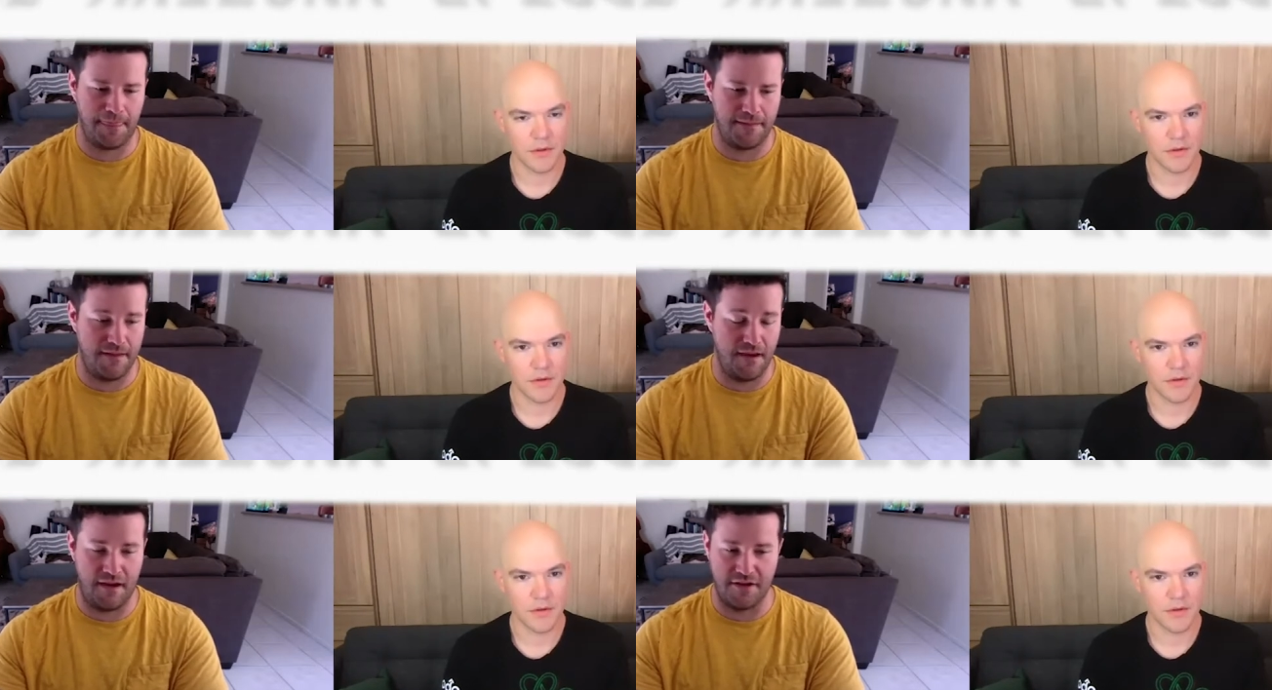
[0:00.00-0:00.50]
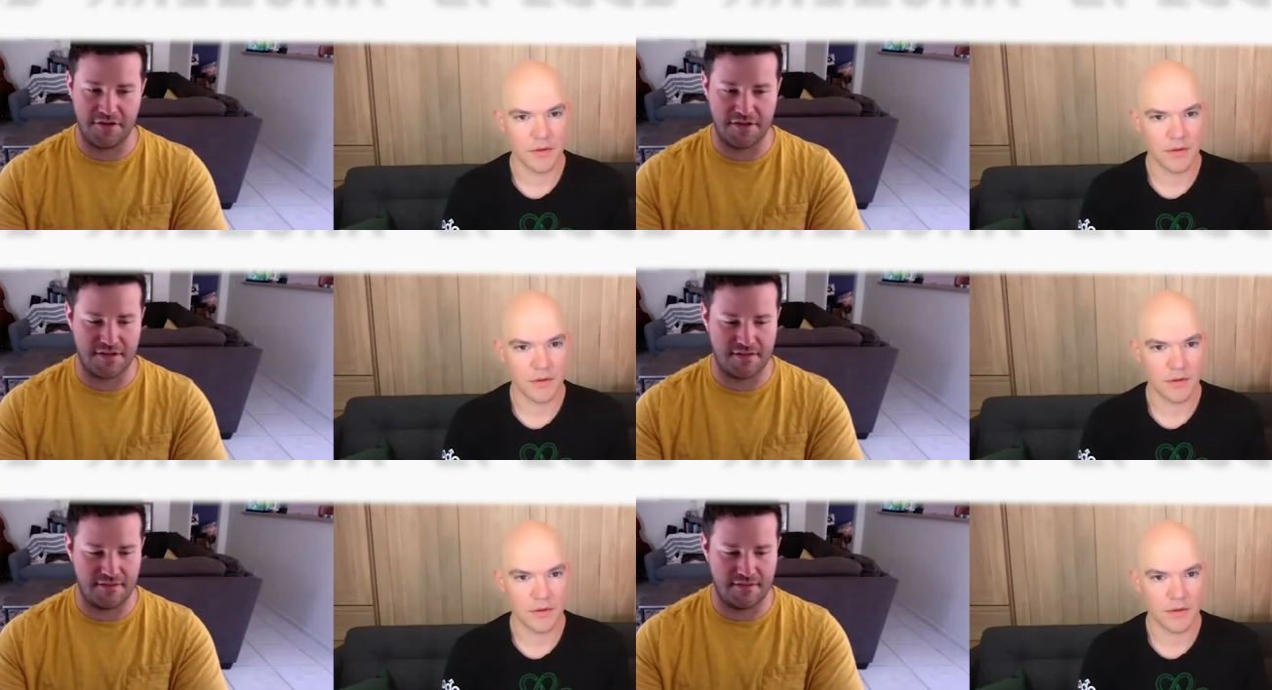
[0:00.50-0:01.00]
Speaker 1: yeah, I
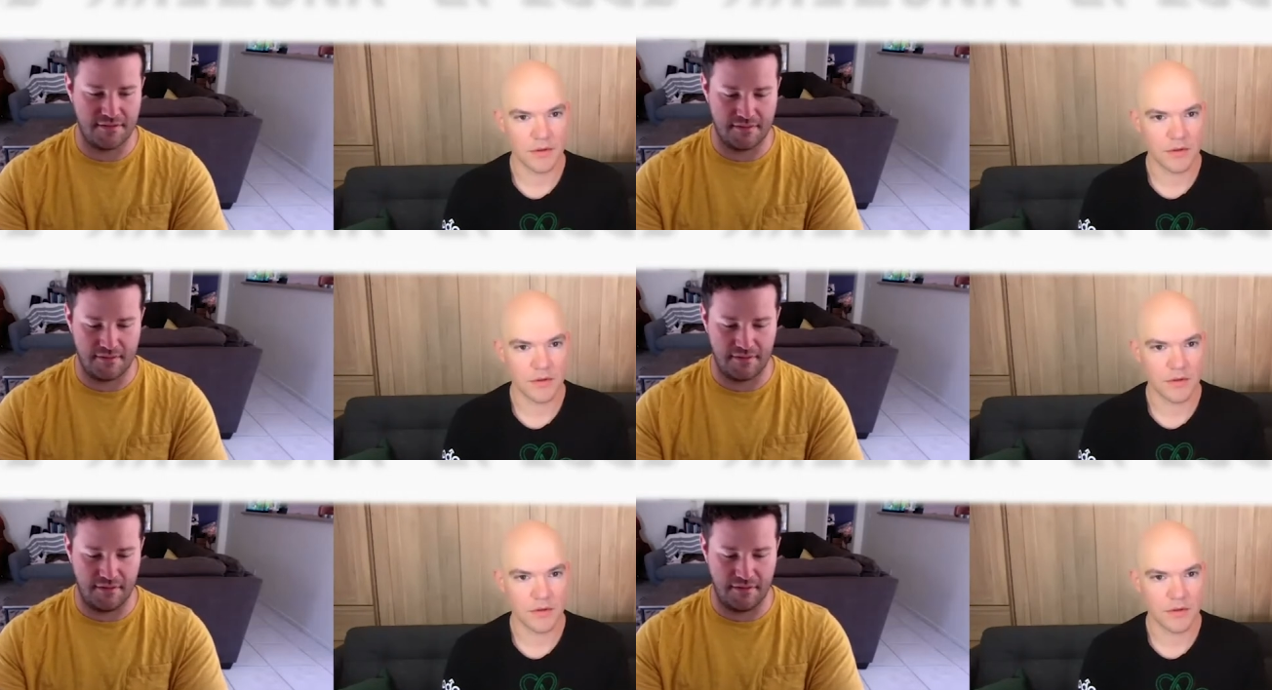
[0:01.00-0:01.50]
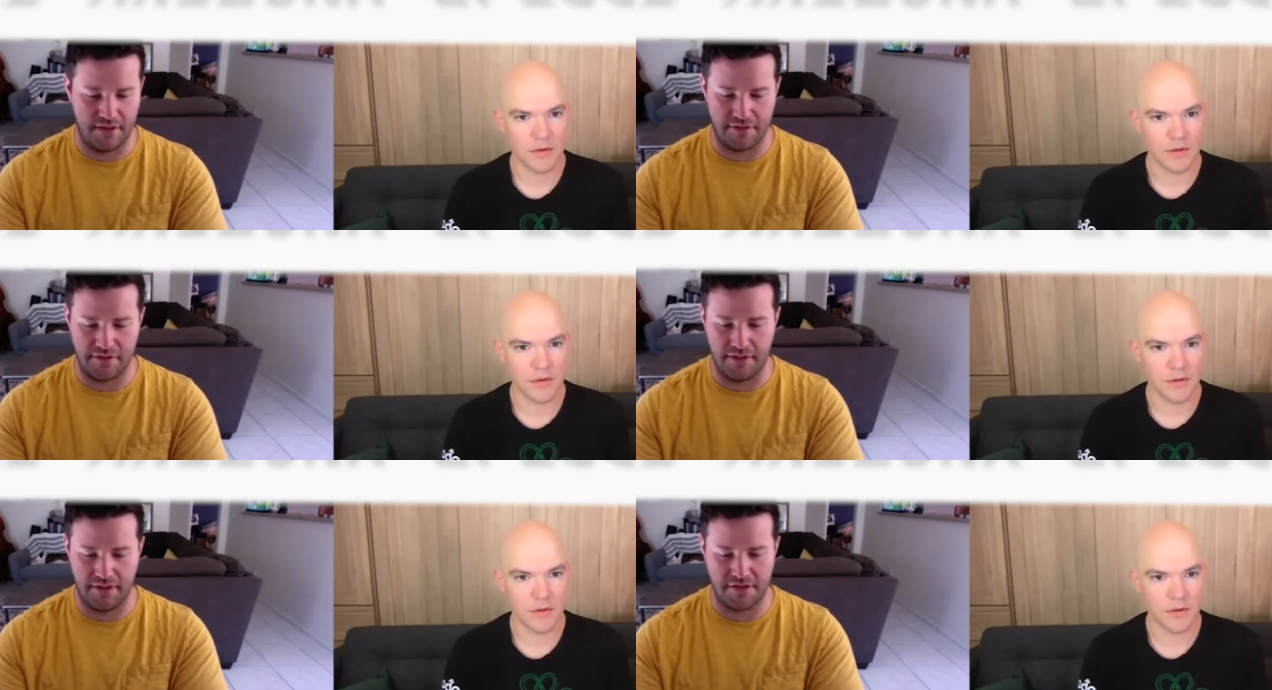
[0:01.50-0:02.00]
just I
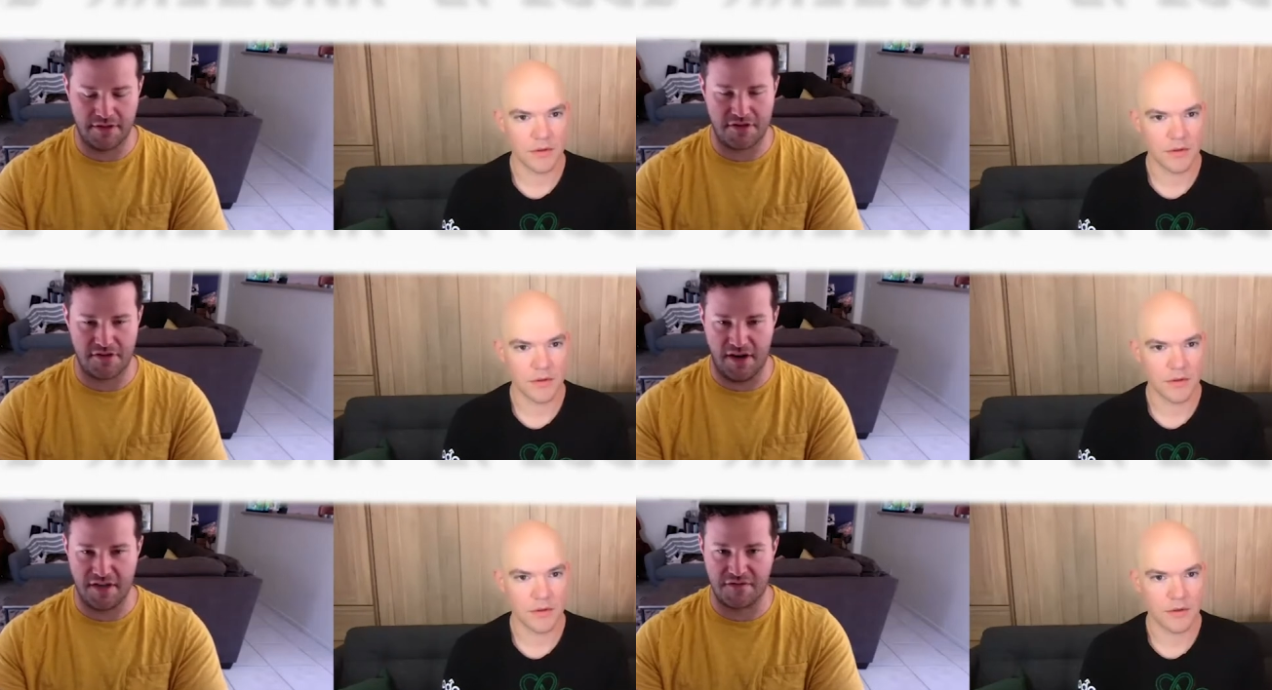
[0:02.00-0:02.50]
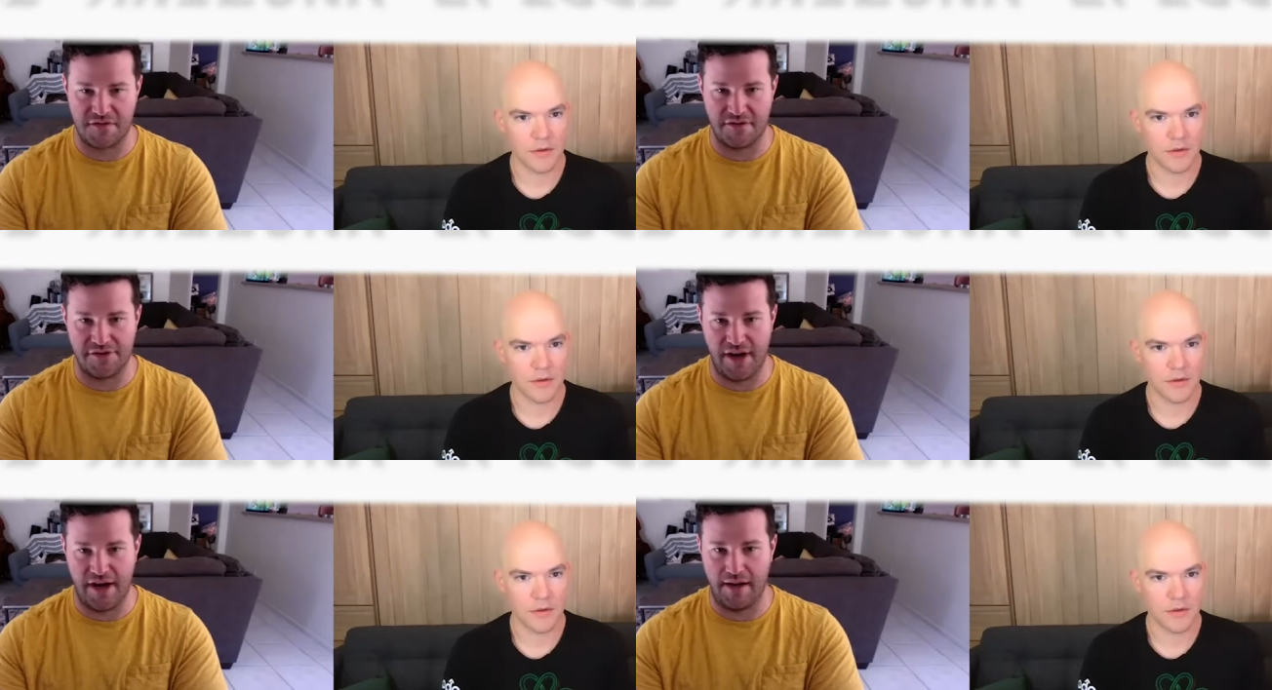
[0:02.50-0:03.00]
literally just transferred
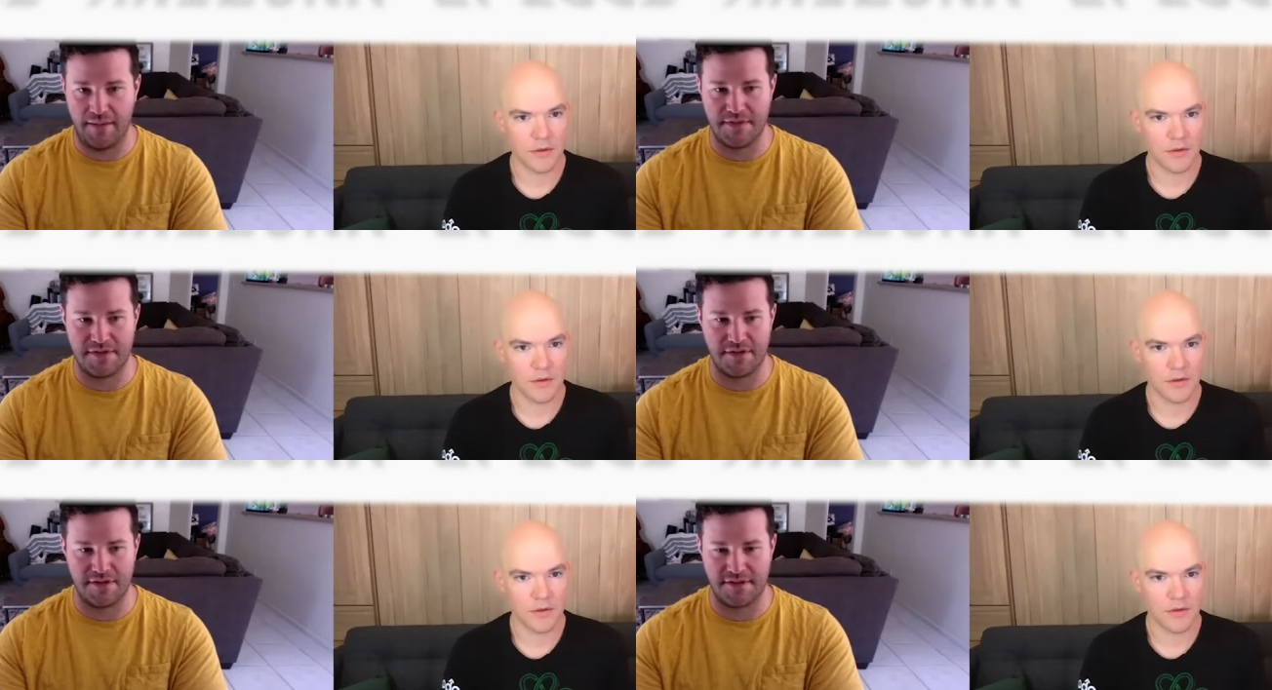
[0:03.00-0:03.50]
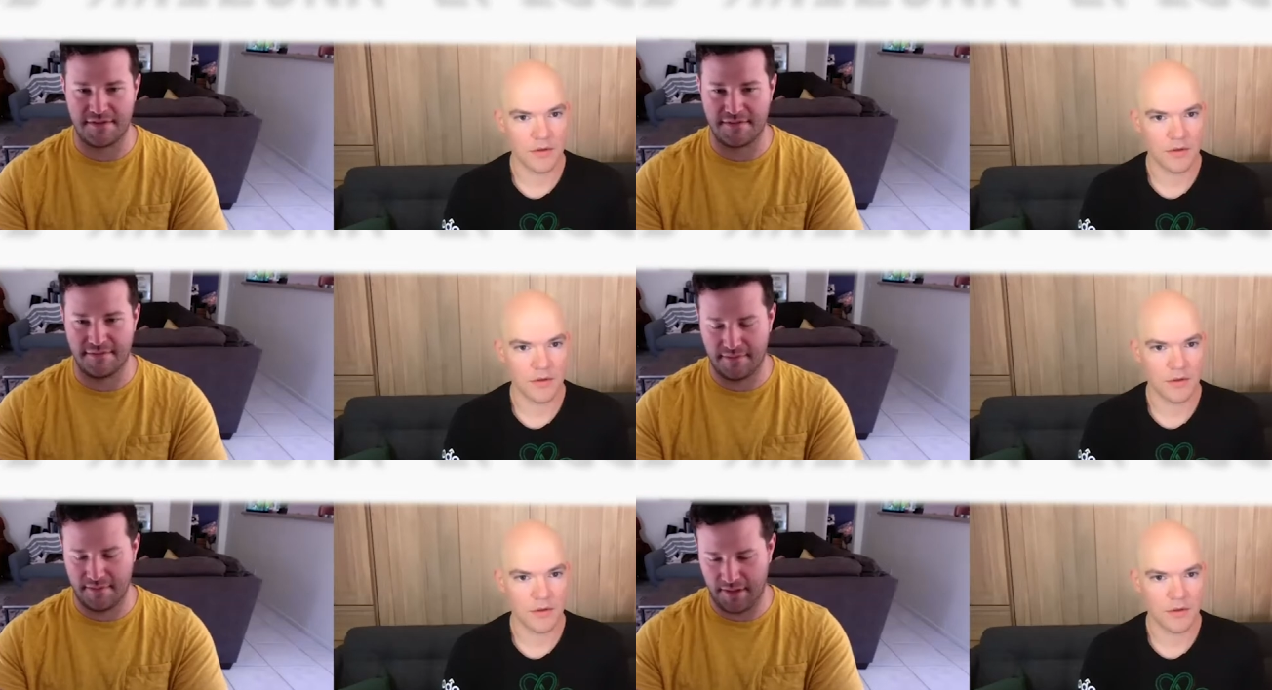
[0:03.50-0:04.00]
jobs, just,
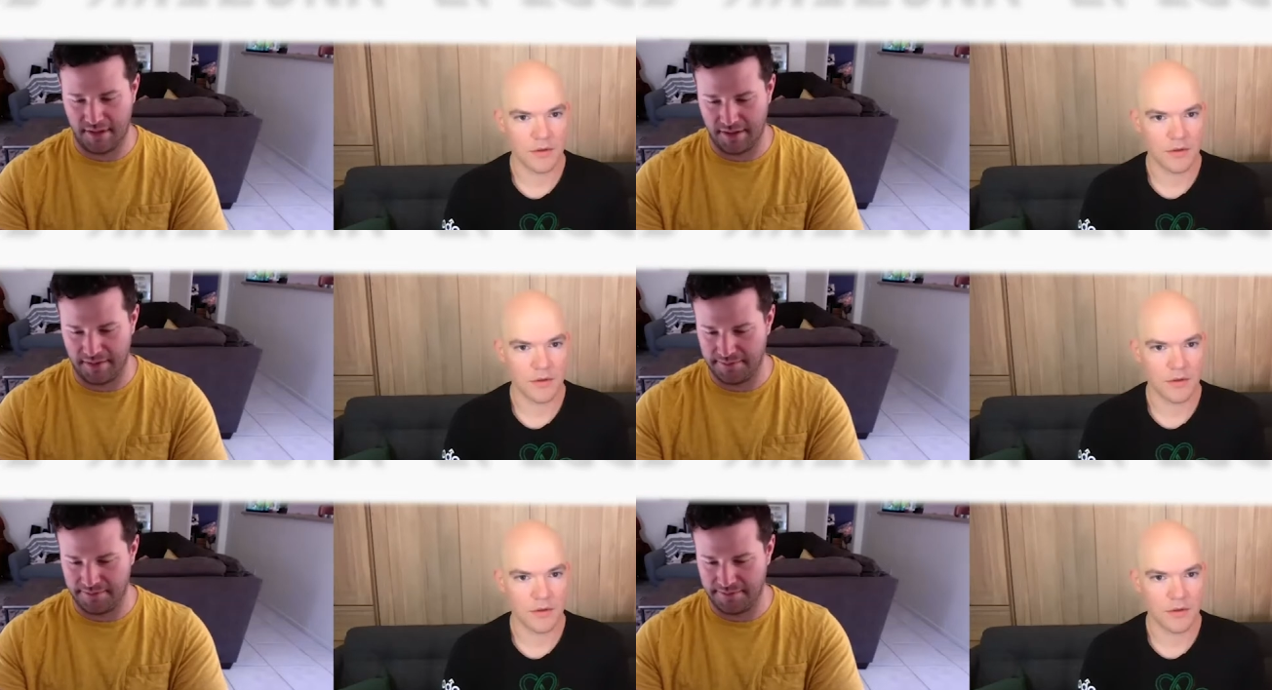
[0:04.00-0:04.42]
uh,